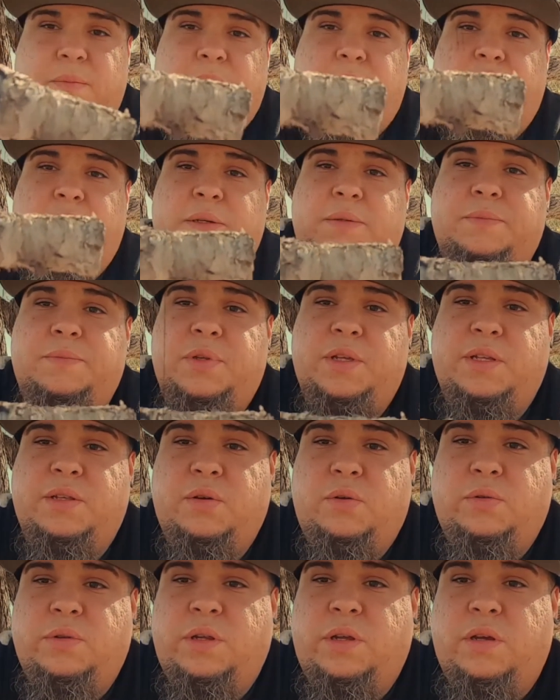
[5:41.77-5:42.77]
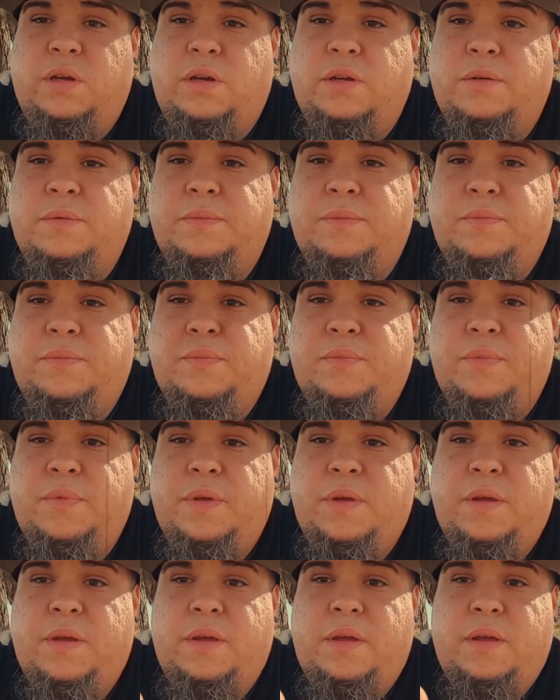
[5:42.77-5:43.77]
but it's holding on.
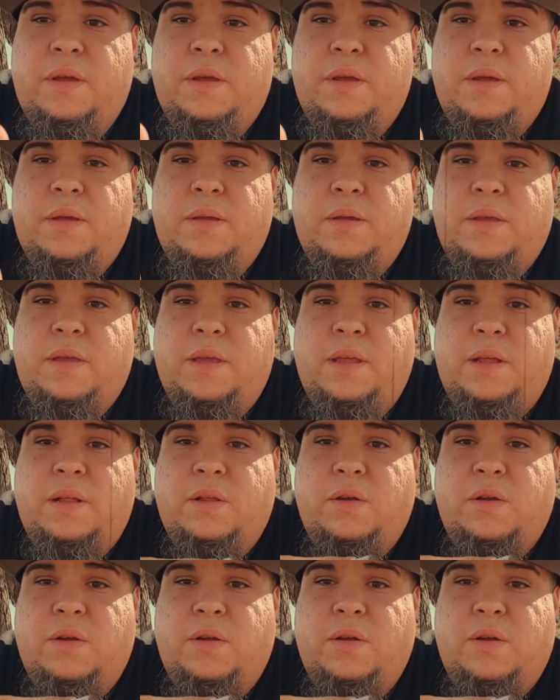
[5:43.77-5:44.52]
Getting